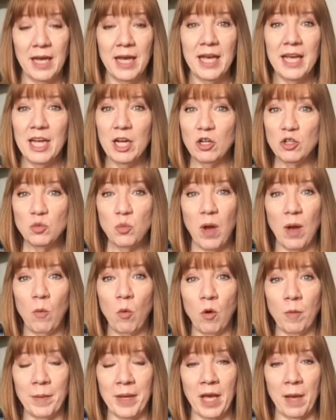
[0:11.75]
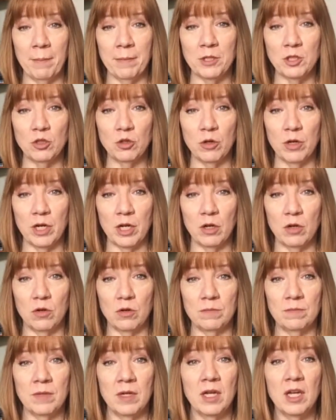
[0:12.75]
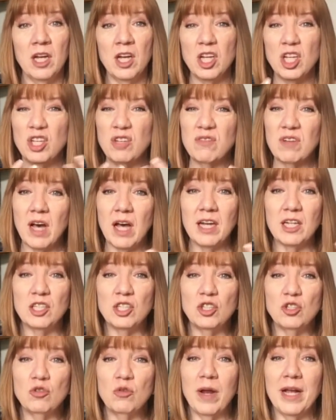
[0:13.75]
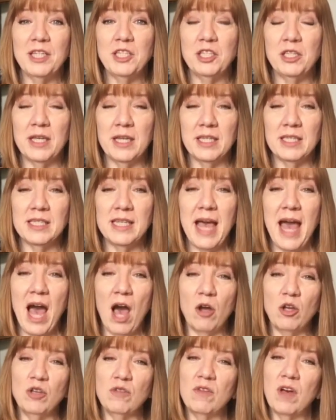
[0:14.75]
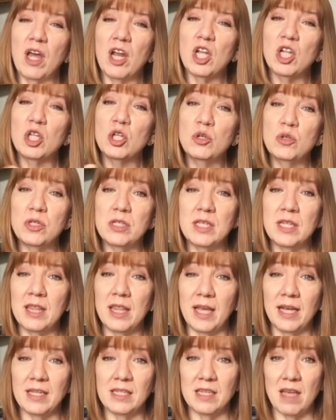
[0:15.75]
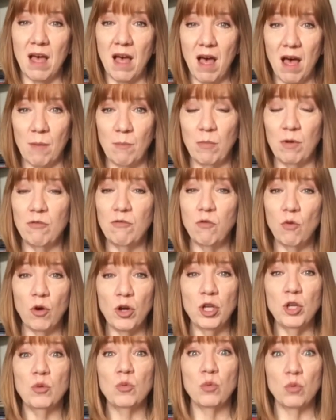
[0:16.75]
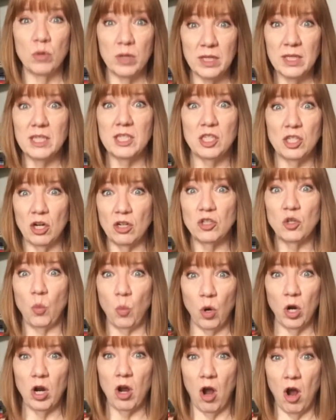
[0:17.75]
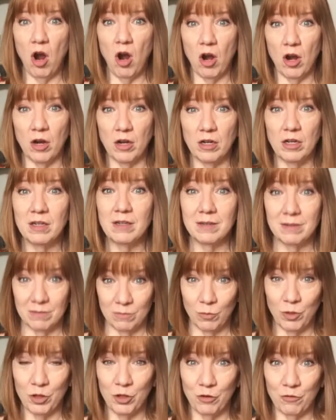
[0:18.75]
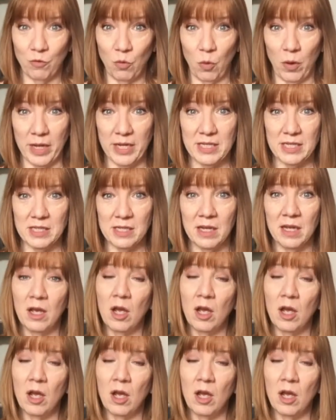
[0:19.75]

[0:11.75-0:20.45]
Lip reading: Here's why warming up is critical. You've got to stretch things out, you've got to loosen things up before you really start to work hard with your voice,